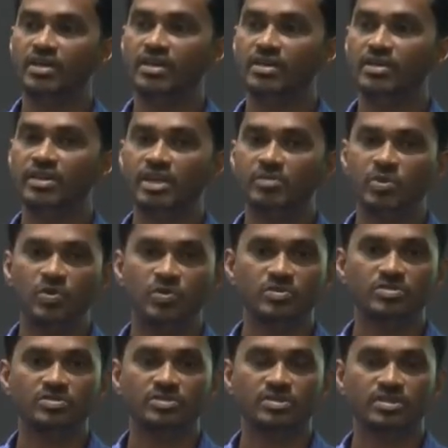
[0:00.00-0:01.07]
in
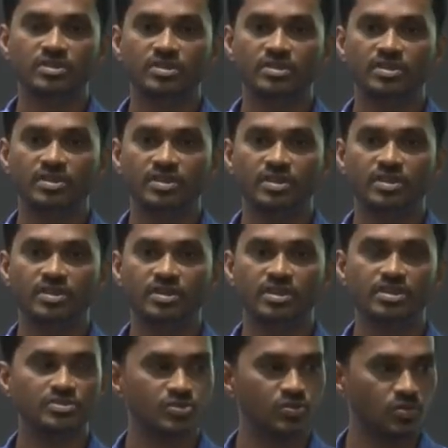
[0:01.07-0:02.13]
neighborhoods,
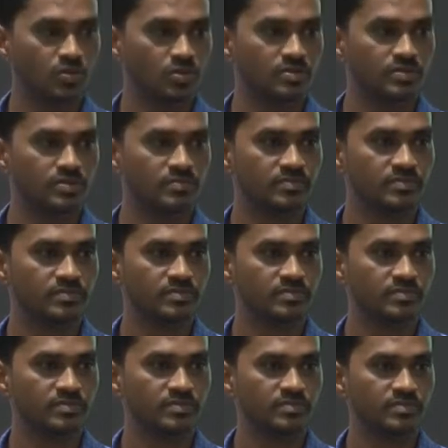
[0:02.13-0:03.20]
in schools.
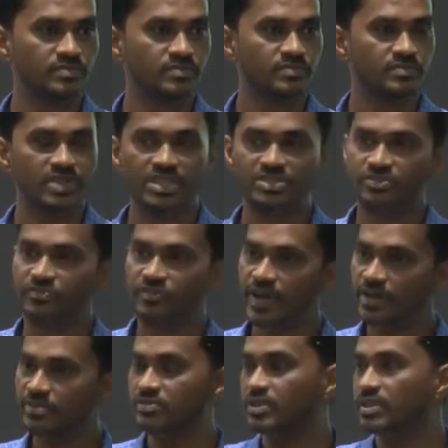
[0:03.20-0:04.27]
It's a
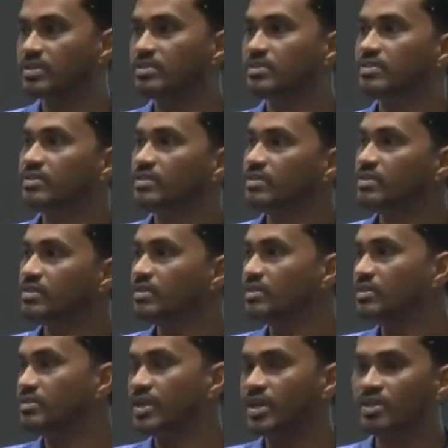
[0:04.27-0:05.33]
factory
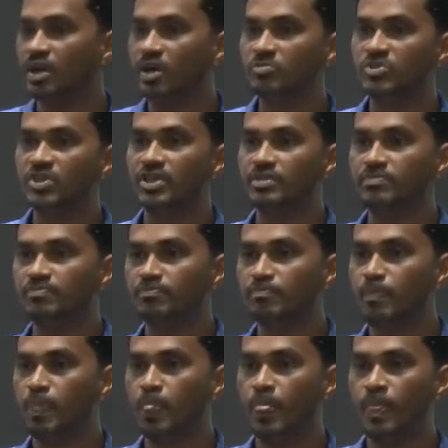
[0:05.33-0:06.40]
that comes in.
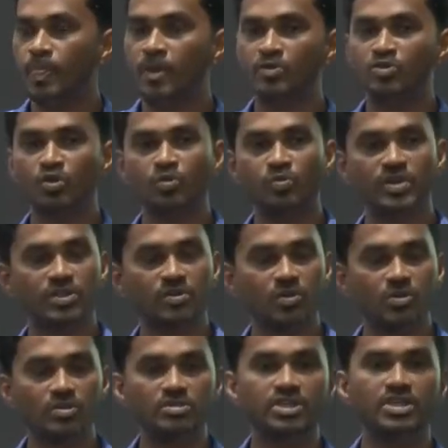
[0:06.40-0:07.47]
So with
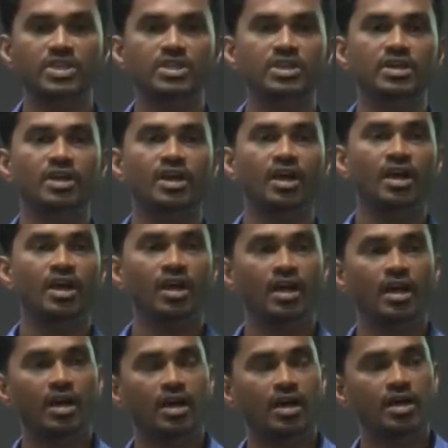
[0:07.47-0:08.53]
all the
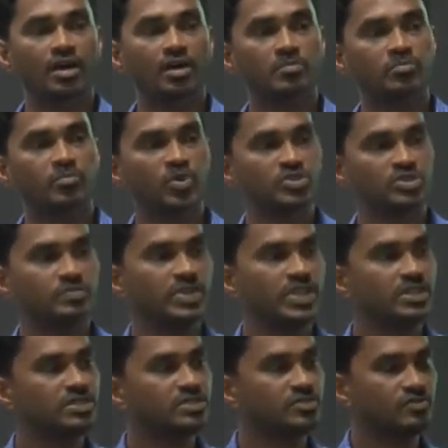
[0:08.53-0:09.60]

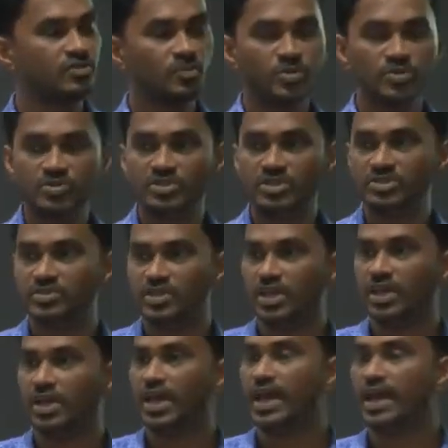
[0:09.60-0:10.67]
possibilities of opportunities Sri
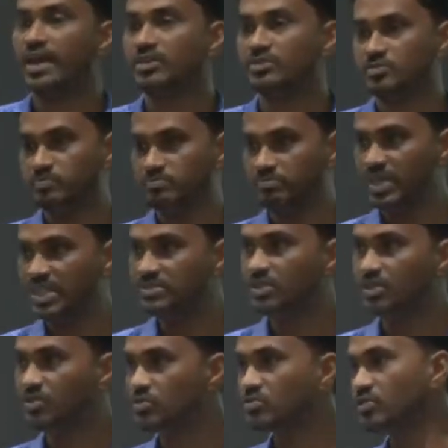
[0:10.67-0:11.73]
Lanka has
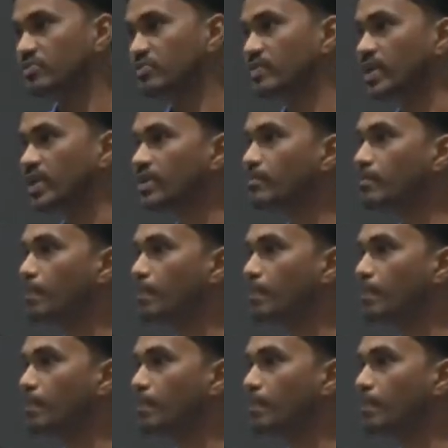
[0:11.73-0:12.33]
basically on software